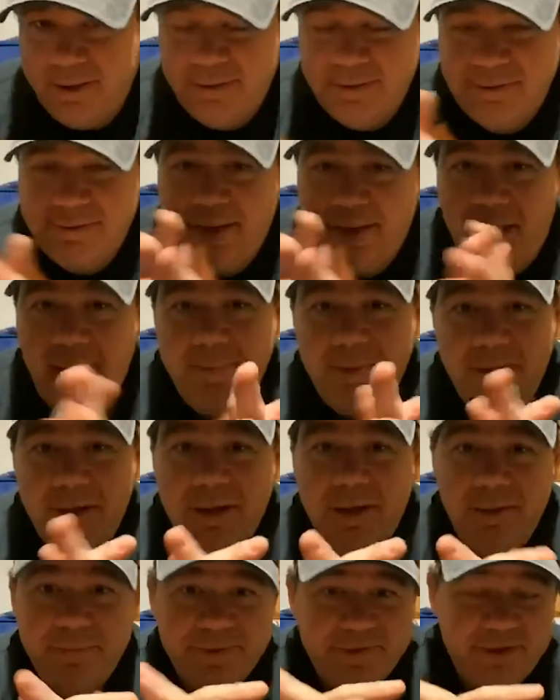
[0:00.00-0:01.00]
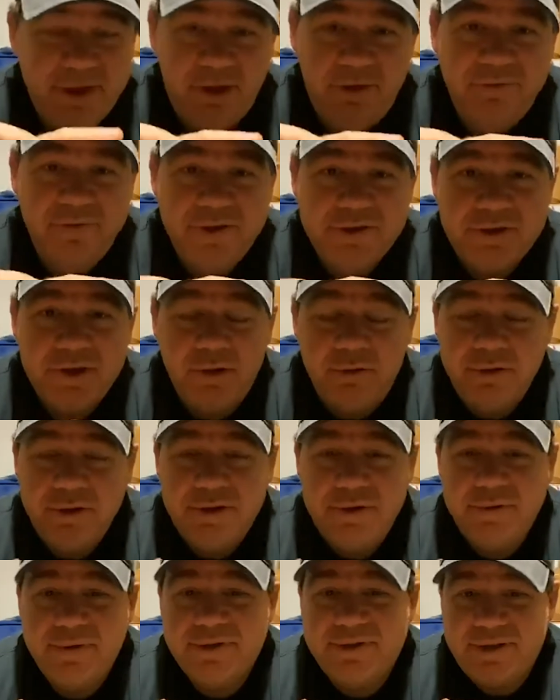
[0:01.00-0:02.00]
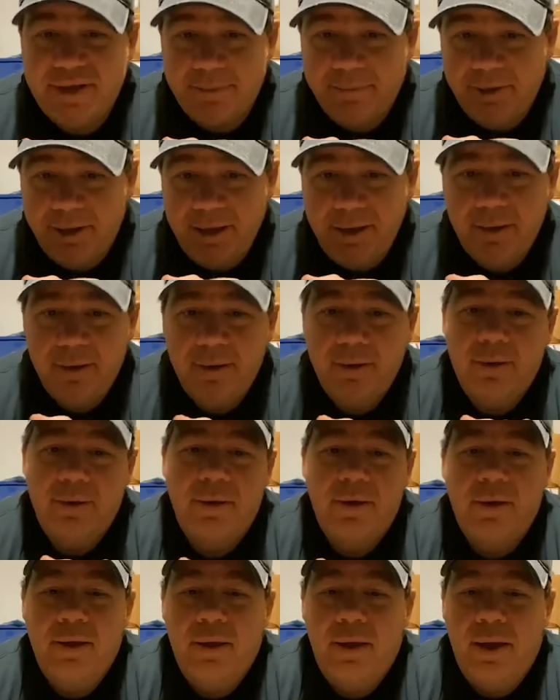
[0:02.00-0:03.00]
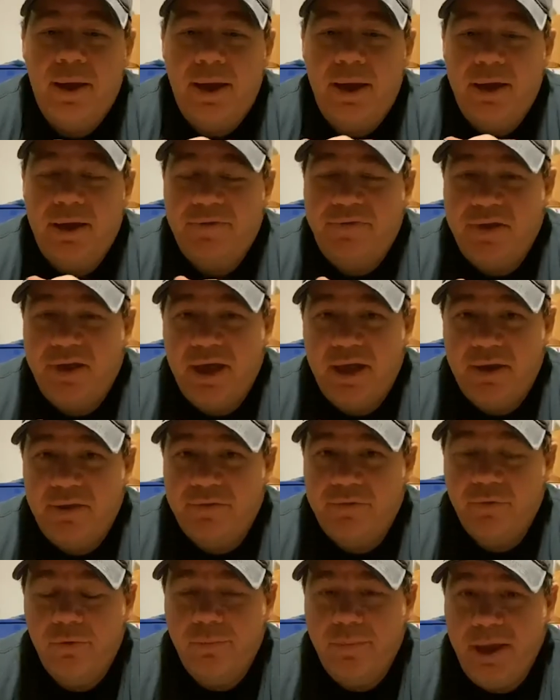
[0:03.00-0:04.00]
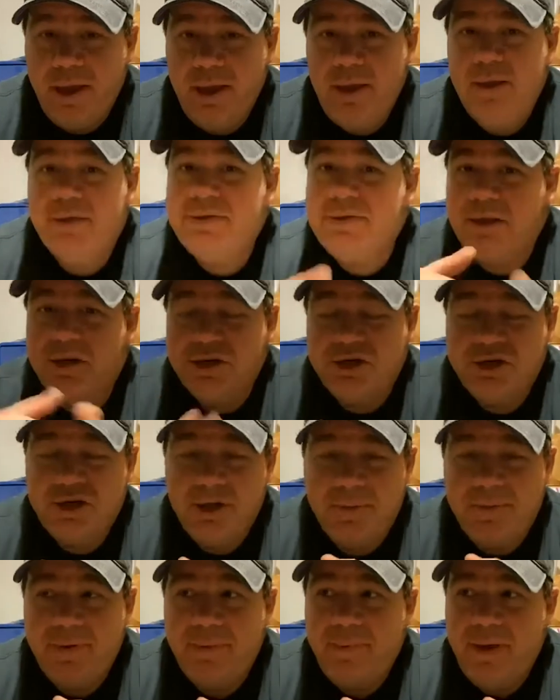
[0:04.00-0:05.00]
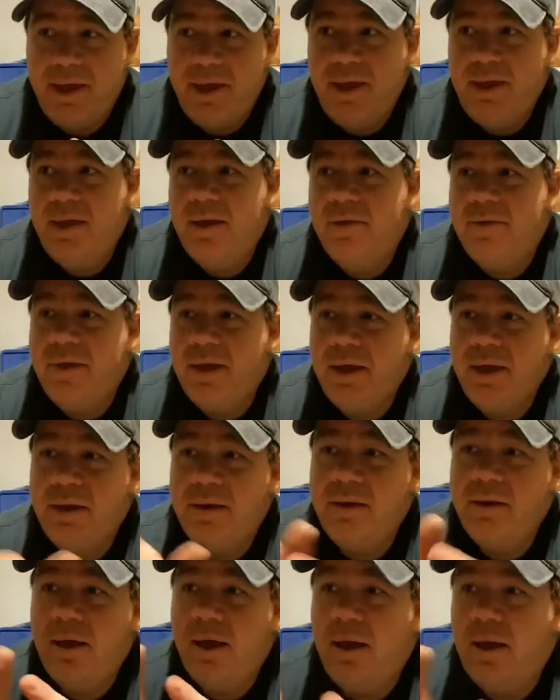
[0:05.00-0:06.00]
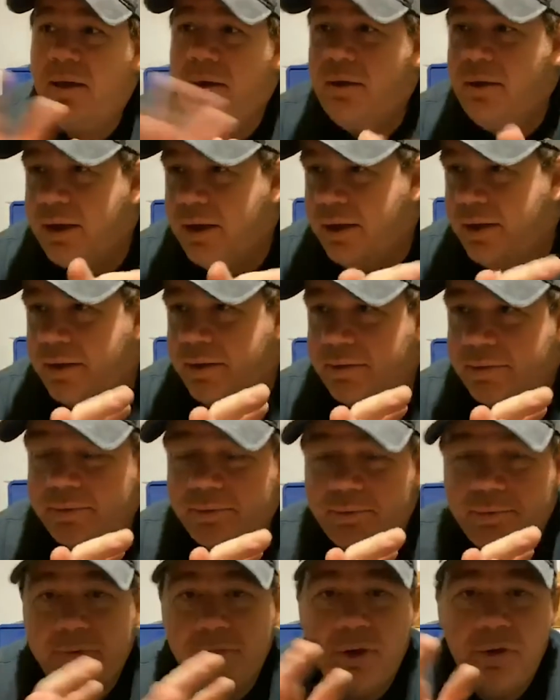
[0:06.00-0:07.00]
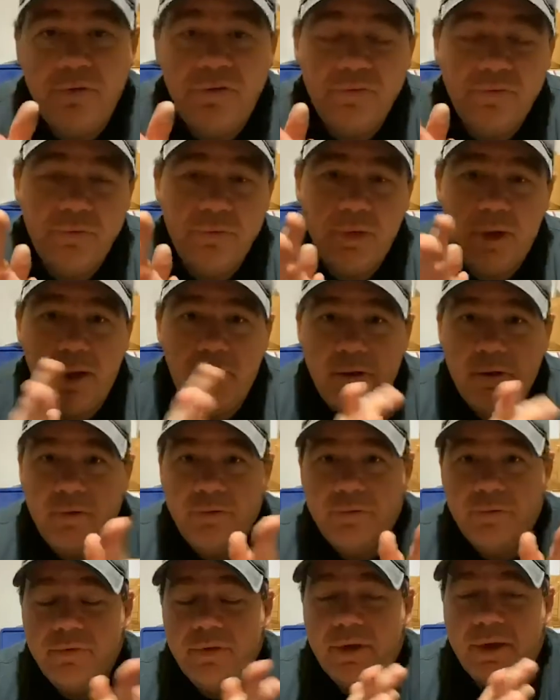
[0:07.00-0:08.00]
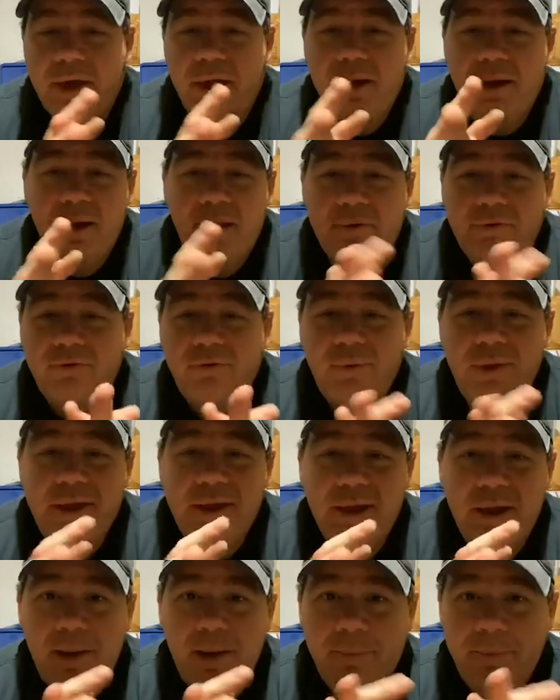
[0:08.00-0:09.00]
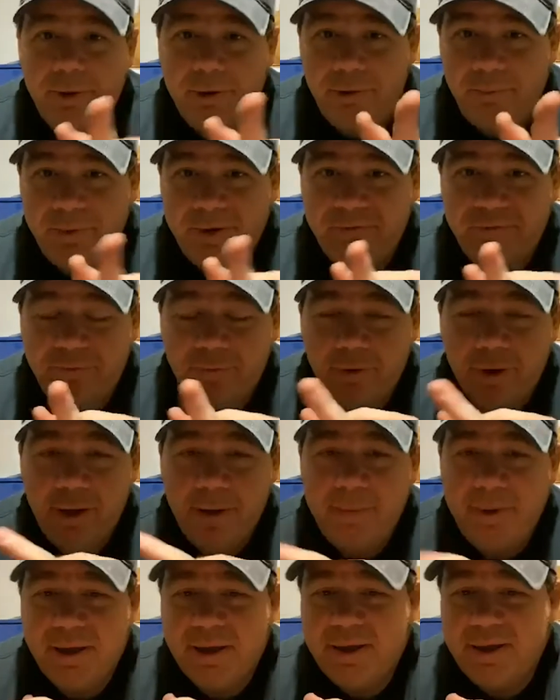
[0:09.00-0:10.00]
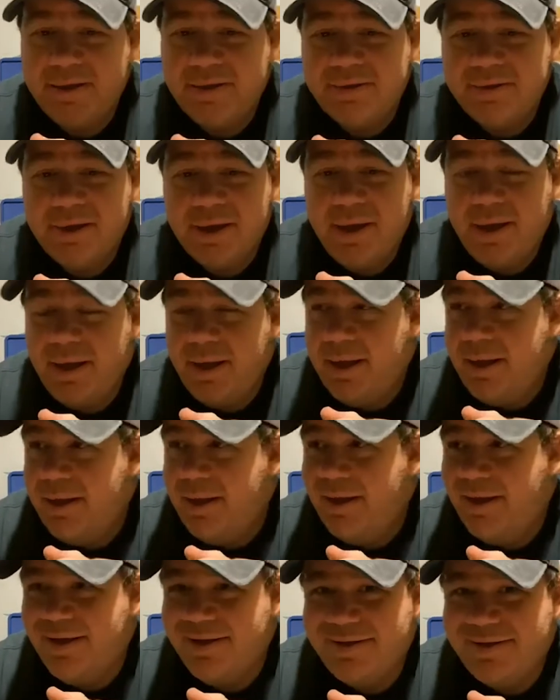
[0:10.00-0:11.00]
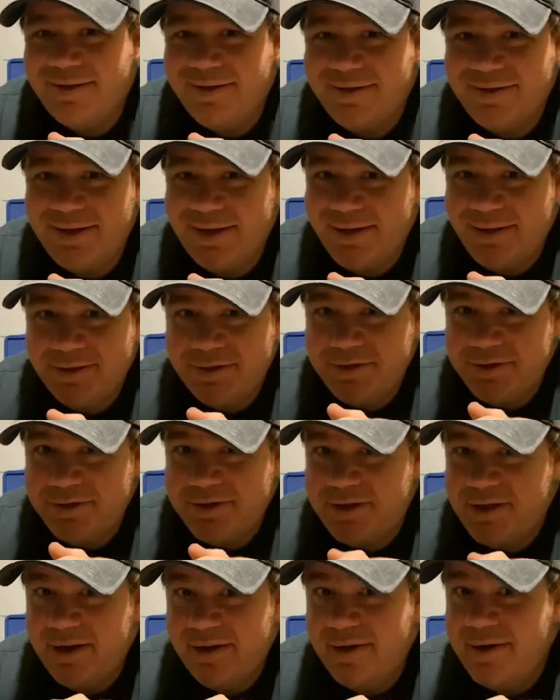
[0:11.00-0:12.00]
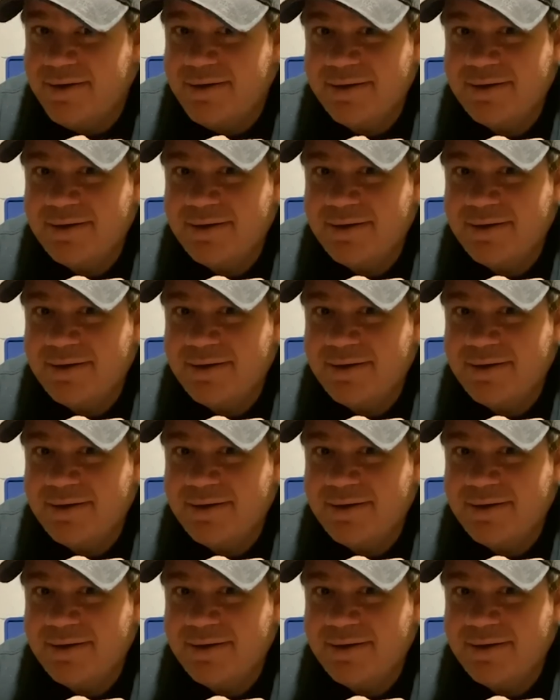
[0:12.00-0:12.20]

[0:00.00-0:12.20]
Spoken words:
Simon himself is going to assemble it. And if you get it through me, it's going to ship to me. And then I'll go through the gun and I'll tweak it up a little bit for you, because it's the signature series.